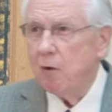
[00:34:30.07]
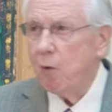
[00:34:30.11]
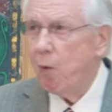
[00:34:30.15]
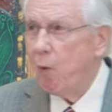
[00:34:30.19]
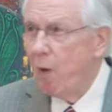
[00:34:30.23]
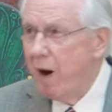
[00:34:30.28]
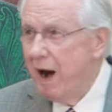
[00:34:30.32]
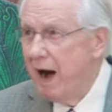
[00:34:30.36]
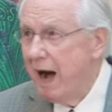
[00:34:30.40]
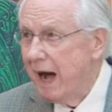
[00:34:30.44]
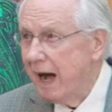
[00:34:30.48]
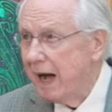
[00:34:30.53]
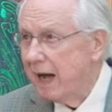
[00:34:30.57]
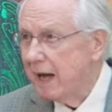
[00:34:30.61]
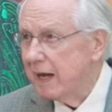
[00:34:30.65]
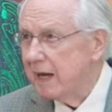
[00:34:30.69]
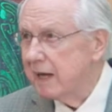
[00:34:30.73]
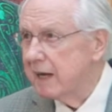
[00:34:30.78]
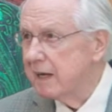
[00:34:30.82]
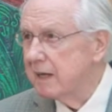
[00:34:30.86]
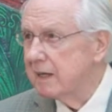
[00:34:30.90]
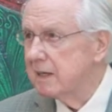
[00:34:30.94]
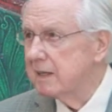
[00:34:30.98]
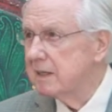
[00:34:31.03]

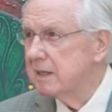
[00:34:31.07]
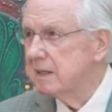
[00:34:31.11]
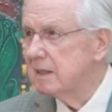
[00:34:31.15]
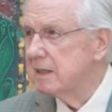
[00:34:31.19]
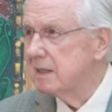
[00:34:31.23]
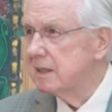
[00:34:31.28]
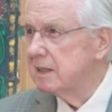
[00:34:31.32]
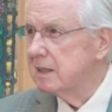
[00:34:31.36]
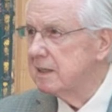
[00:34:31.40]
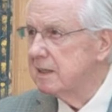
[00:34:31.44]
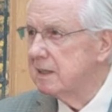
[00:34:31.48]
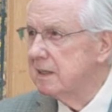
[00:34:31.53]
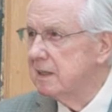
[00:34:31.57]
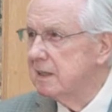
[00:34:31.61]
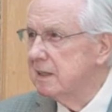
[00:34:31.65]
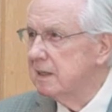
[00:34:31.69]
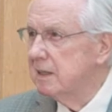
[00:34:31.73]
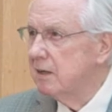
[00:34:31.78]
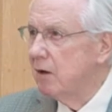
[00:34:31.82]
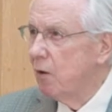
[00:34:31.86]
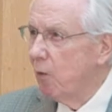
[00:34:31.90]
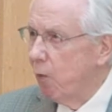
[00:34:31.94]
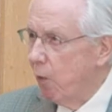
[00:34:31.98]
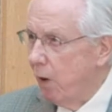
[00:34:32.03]
Why?
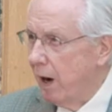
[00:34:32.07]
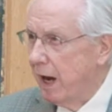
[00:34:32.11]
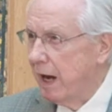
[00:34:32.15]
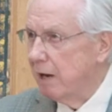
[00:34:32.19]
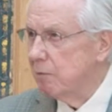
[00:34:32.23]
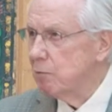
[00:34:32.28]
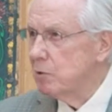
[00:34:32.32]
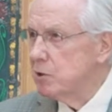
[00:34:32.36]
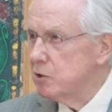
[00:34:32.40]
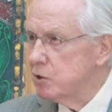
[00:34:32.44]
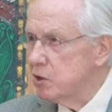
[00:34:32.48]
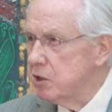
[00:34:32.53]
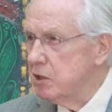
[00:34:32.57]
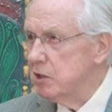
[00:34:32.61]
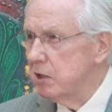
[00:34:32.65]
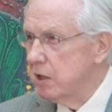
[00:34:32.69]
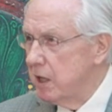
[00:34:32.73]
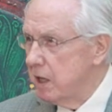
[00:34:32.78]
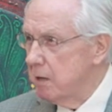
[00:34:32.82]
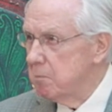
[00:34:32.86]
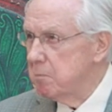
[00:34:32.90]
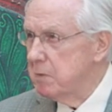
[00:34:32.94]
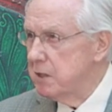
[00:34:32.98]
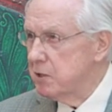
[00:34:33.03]
Why would she
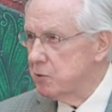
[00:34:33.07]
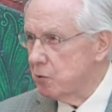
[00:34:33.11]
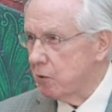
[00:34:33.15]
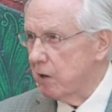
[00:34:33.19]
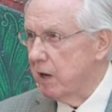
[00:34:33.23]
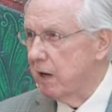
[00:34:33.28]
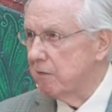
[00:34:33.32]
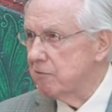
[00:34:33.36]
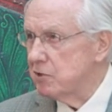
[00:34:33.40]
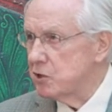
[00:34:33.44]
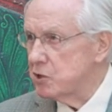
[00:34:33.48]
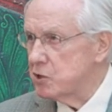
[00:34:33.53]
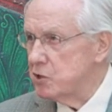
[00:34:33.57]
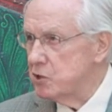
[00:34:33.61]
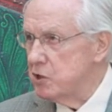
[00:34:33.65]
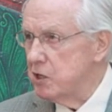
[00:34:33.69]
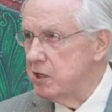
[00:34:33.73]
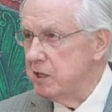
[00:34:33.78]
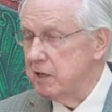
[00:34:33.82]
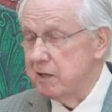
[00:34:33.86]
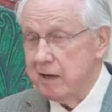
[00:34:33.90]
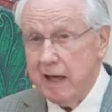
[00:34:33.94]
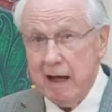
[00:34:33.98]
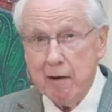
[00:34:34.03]
name me Travis
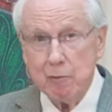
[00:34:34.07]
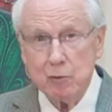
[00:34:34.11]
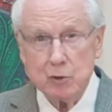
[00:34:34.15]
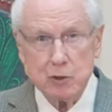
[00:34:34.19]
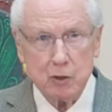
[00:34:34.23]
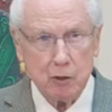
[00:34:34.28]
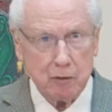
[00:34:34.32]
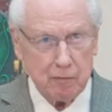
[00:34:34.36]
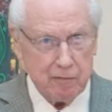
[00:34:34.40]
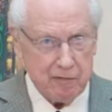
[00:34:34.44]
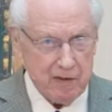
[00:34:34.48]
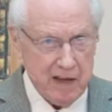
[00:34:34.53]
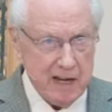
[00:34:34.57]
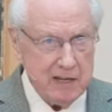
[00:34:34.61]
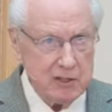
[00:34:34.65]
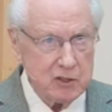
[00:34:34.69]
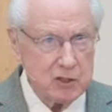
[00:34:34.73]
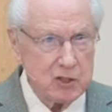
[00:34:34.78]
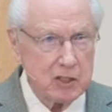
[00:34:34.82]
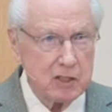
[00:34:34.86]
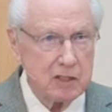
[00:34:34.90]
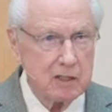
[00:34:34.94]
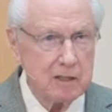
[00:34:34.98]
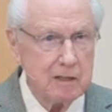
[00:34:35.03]
Jean? That was her
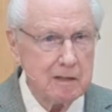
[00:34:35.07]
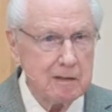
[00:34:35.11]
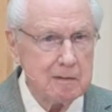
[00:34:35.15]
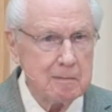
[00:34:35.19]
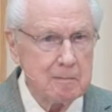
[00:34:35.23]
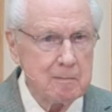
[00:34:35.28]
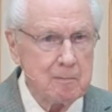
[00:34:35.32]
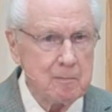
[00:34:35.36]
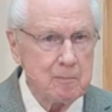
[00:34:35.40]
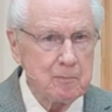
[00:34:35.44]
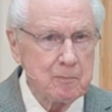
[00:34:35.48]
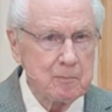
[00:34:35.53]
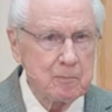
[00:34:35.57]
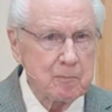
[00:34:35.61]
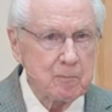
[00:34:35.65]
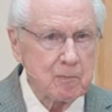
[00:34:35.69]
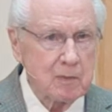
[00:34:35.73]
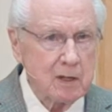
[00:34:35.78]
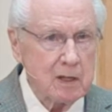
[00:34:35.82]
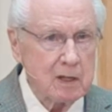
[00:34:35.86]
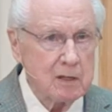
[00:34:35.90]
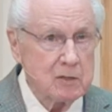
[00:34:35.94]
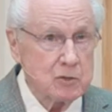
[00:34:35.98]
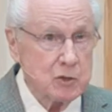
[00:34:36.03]
fancy.
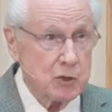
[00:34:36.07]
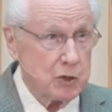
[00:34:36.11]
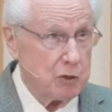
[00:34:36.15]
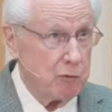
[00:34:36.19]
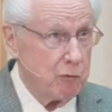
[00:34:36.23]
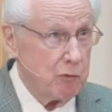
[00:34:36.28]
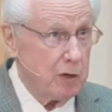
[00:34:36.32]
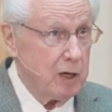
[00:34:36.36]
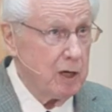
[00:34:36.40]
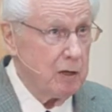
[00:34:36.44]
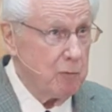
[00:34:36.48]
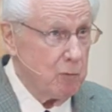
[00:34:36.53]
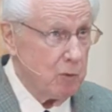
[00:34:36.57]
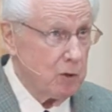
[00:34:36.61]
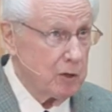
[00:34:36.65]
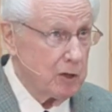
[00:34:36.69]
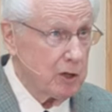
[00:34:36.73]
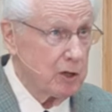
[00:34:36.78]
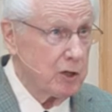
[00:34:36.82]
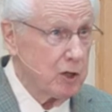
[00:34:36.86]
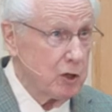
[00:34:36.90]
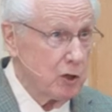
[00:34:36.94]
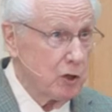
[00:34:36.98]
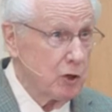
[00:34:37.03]
She really
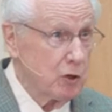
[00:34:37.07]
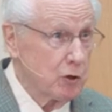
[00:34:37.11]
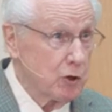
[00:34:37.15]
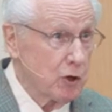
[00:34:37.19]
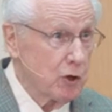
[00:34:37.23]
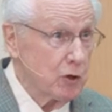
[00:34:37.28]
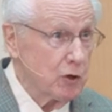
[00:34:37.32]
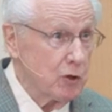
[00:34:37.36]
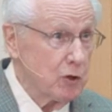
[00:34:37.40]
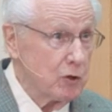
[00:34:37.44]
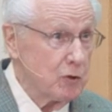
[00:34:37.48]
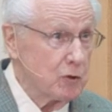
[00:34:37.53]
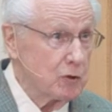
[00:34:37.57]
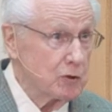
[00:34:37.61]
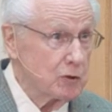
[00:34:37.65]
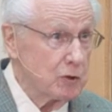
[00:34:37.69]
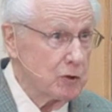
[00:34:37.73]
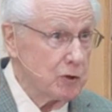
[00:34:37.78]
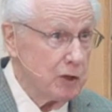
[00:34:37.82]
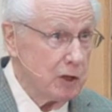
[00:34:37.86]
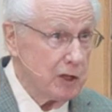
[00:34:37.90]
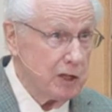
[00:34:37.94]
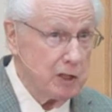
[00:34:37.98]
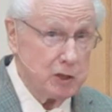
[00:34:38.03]
wanted a little girl
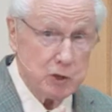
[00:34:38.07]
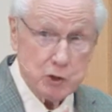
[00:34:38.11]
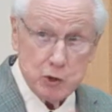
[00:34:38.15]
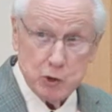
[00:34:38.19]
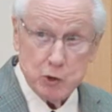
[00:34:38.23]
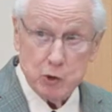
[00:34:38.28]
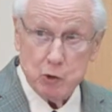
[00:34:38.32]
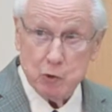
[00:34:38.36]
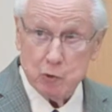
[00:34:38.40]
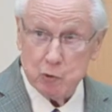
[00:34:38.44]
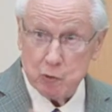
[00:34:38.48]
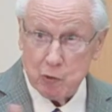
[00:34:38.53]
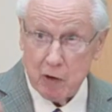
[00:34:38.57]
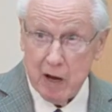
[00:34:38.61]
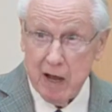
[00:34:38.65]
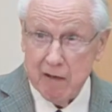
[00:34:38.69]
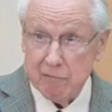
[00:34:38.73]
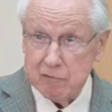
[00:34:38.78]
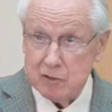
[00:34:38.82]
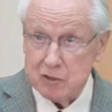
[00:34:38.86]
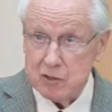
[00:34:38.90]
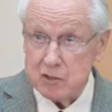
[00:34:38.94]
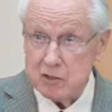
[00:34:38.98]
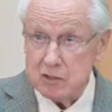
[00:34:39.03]
to name June
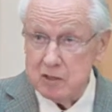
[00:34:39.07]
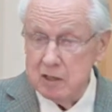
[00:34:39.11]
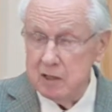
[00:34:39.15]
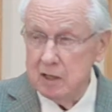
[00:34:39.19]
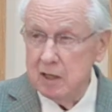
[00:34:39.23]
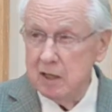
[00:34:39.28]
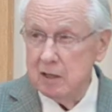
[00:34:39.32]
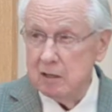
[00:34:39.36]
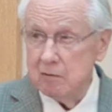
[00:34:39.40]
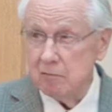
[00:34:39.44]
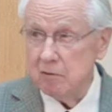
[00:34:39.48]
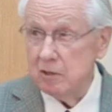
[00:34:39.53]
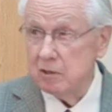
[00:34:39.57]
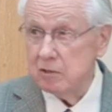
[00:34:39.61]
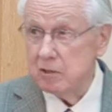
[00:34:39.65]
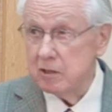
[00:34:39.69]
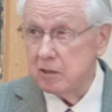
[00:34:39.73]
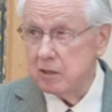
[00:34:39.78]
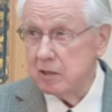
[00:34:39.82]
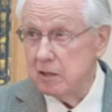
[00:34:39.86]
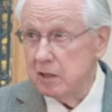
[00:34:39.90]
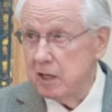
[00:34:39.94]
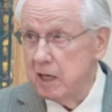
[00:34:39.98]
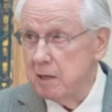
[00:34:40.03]
Travis. Well, you
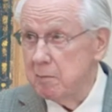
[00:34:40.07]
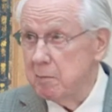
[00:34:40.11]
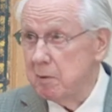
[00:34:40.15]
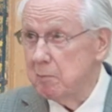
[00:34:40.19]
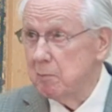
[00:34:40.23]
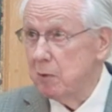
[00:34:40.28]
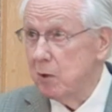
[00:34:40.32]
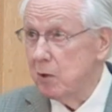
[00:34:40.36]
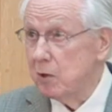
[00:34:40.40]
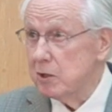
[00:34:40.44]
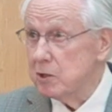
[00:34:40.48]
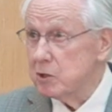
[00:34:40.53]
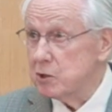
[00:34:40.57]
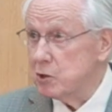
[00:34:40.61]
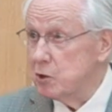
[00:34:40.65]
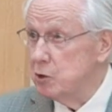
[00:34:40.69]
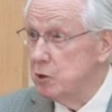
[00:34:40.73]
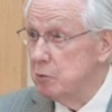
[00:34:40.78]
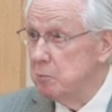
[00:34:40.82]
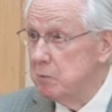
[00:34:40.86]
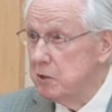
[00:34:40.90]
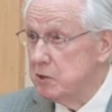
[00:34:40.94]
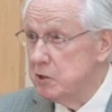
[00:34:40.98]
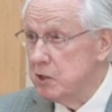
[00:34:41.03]
can name a boy
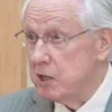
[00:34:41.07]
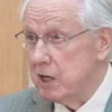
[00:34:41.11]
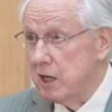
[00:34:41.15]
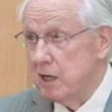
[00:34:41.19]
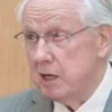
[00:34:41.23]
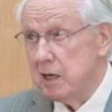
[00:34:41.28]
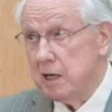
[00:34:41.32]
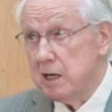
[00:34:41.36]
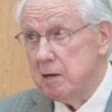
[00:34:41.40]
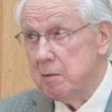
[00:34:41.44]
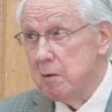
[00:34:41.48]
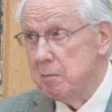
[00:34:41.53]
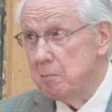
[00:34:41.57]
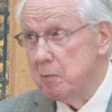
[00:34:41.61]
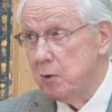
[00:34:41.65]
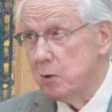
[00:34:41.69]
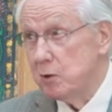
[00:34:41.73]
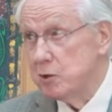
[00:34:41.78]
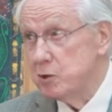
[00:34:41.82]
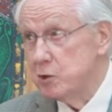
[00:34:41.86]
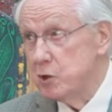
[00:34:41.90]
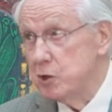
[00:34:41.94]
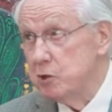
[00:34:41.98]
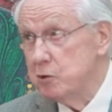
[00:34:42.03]
Sue, but you can't name a
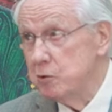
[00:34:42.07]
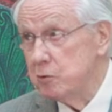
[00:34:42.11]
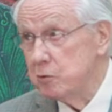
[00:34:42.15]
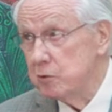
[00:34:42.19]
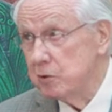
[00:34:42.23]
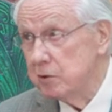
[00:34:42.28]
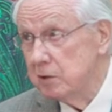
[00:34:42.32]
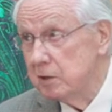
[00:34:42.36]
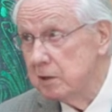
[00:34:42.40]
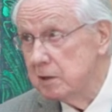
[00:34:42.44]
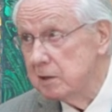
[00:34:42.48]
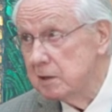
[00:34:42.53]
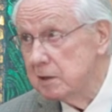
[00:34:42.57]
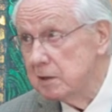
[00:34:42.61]
boy June.